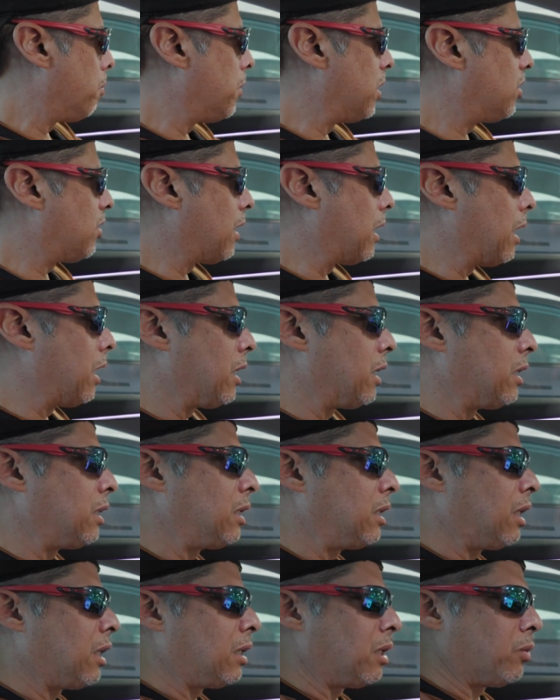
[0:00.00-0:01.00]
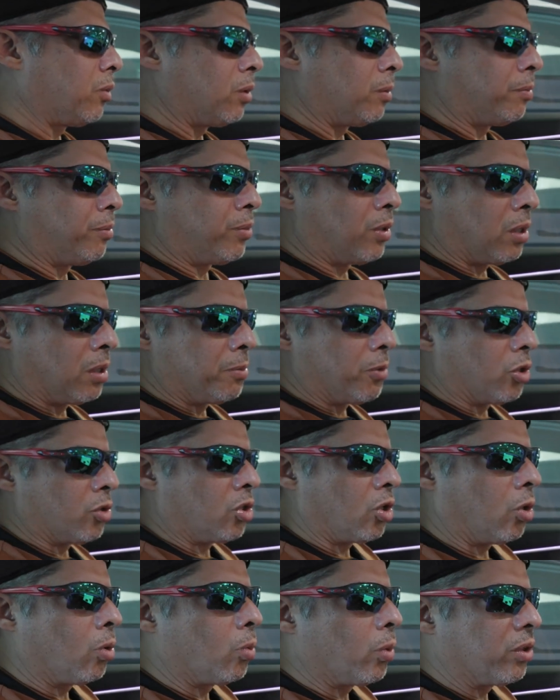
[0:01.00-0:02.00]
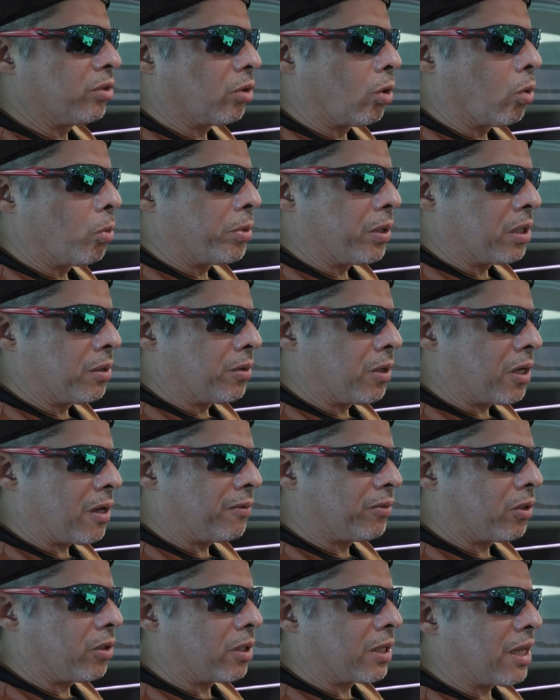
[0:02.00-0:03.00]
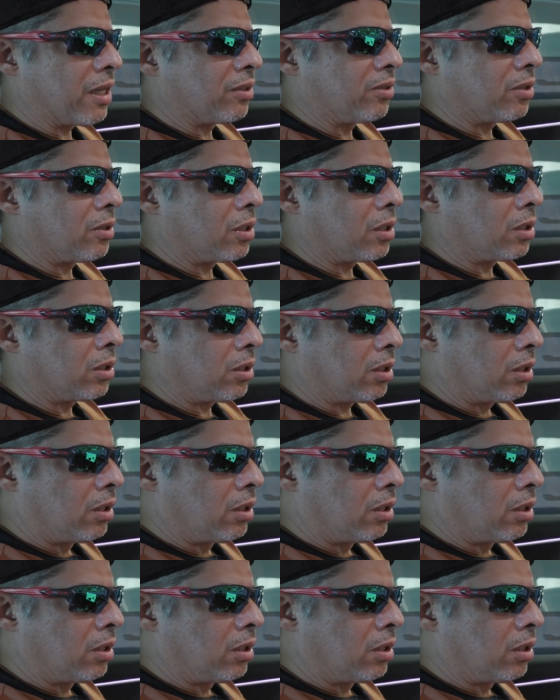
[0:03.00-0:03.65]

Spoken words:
misalign and it will pretty much always open even after an accident.